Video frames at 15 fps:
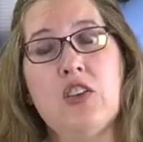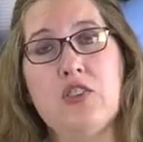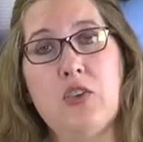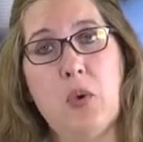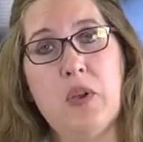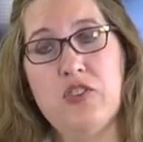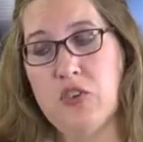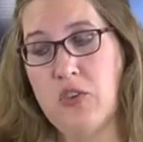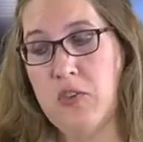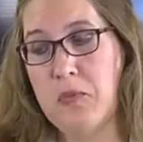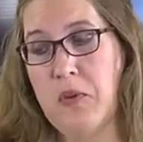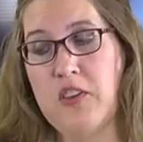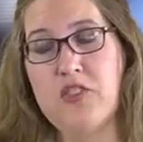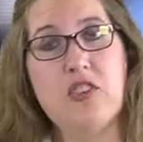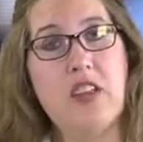So a
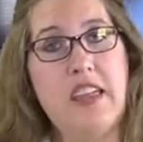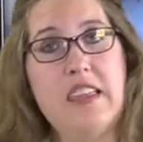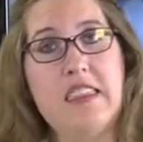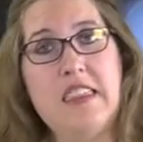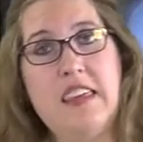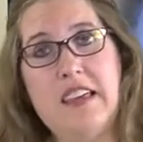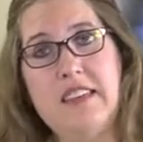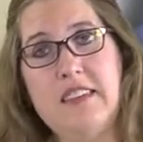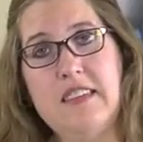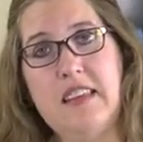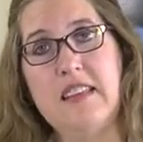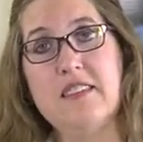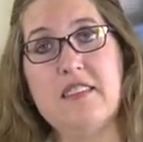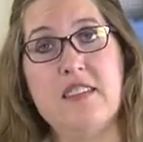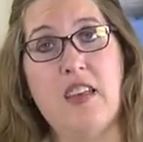toothbrush like this
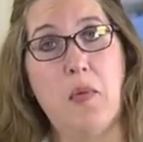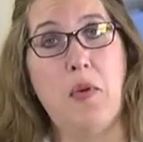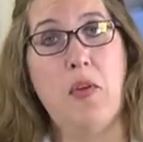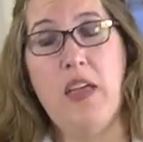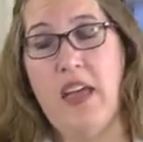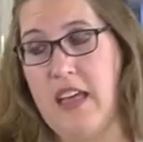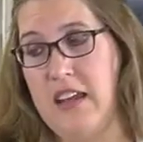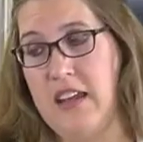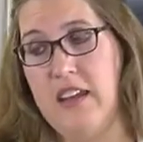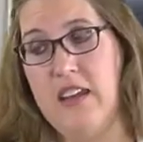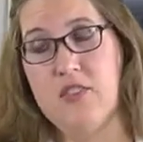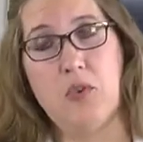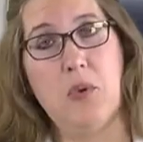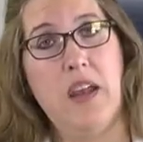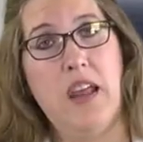is
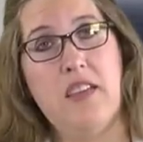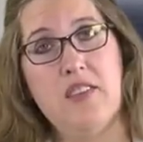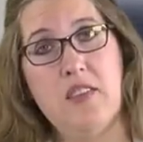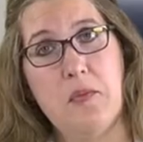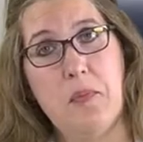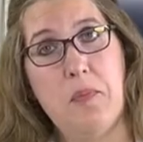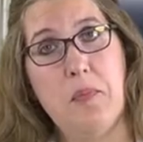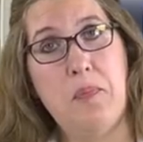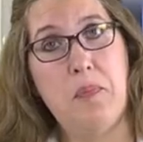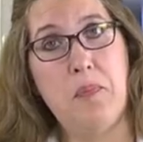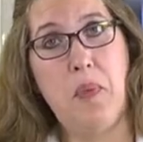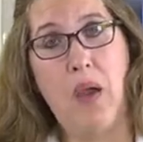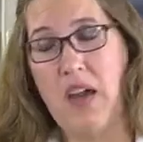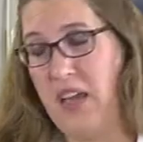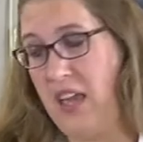double-headed, so it has
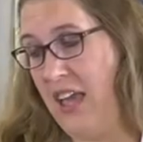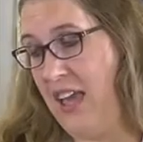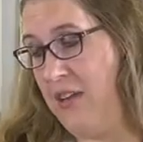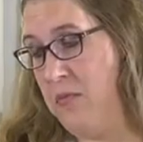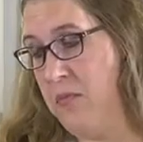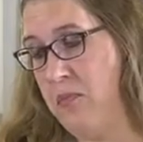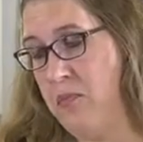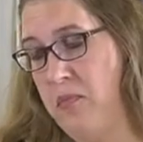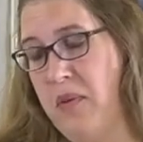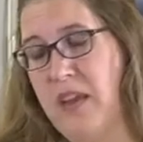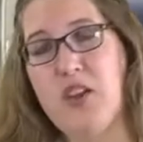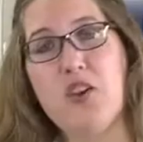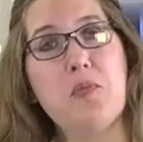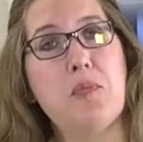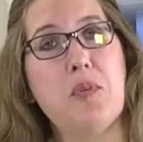a
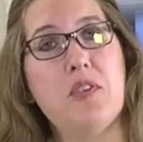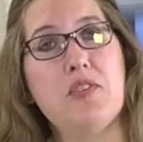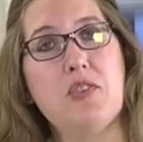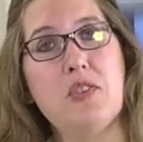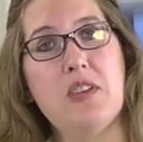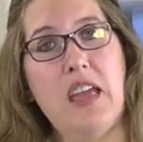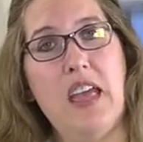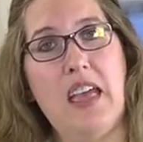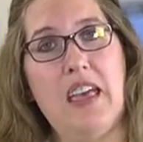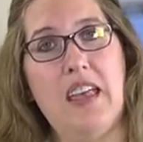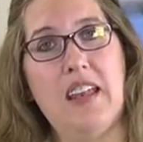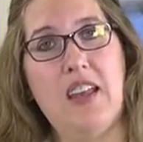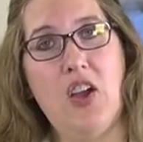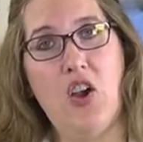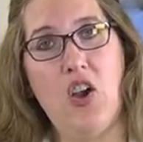bigger bristled
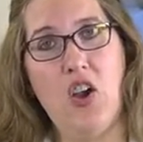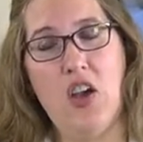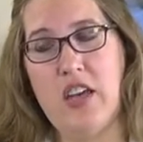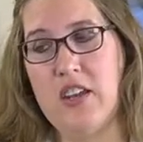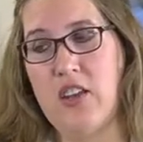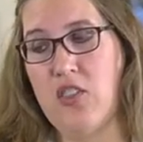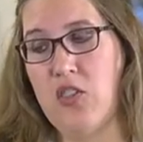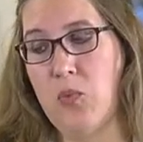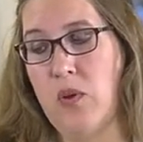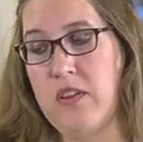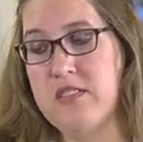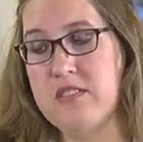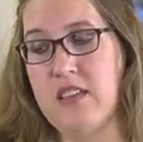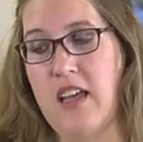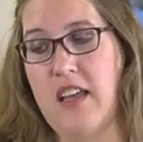head on the
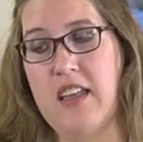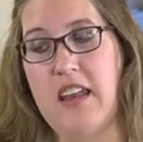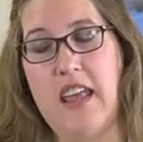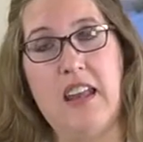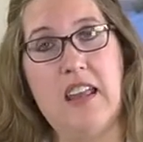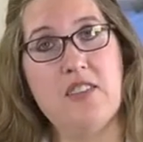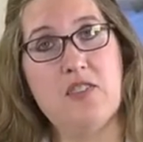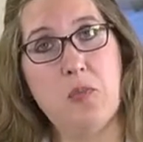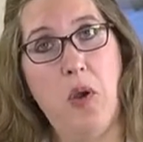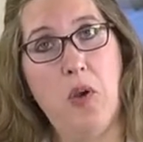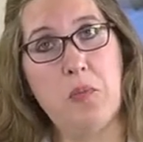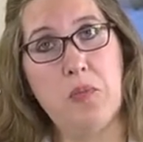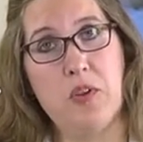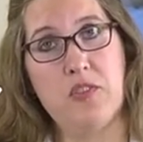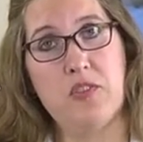one side and a
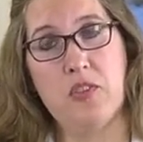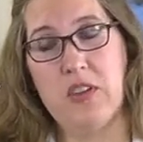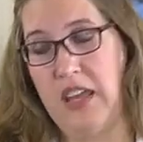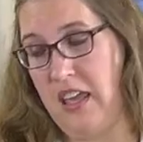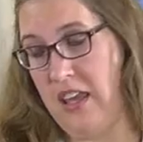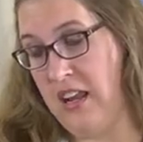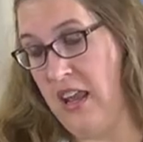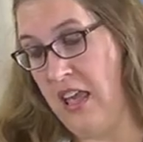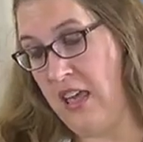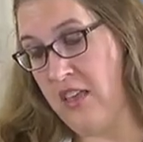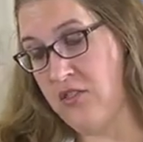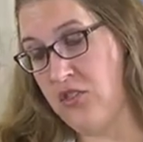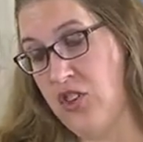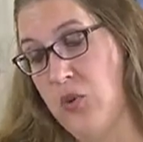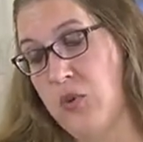small bristled head.
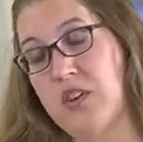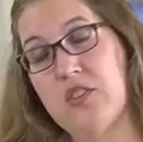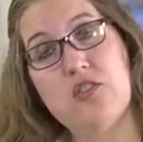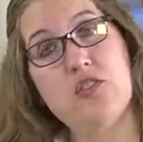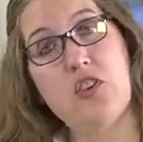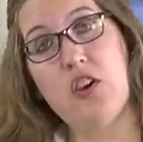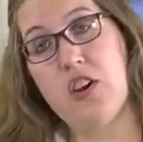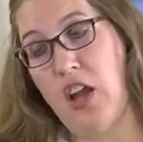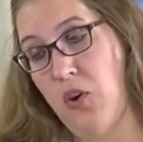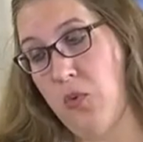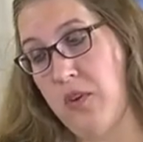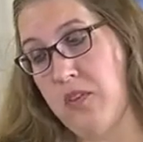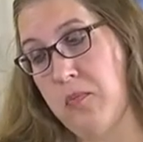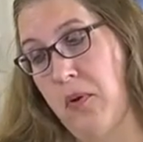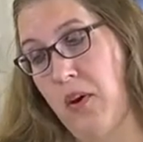So you could start out
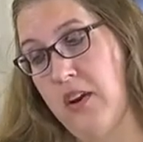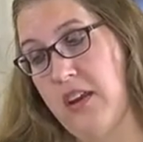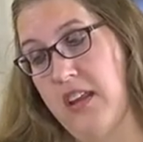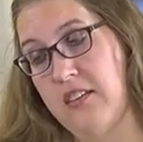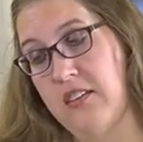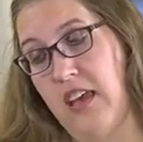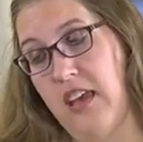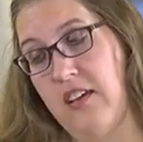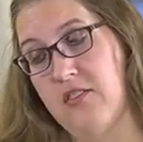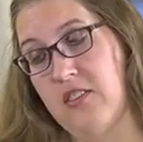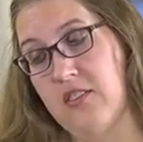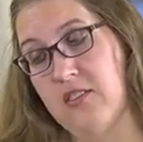with Barney to have